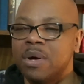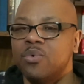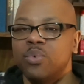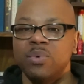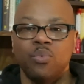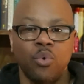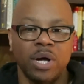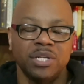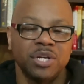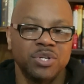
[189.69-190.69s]
We
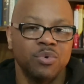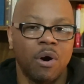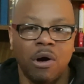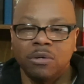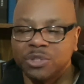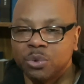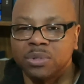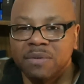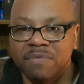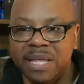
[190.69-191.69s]
want to do all sorts
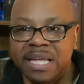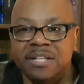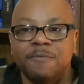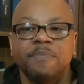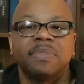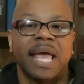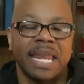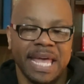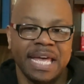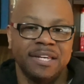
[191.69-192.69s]
of things
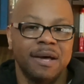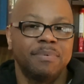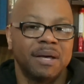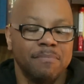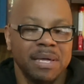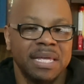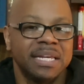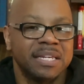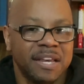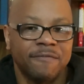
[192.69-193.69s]
and end up
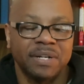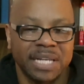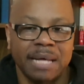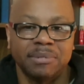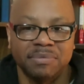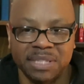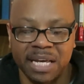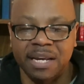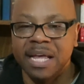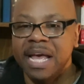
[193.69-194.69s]
committing different types of
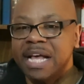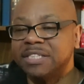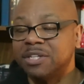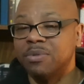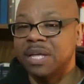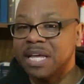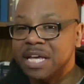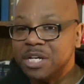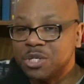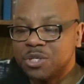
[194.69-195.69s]
sin. And so the
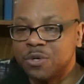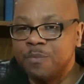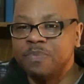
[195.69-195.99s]
issue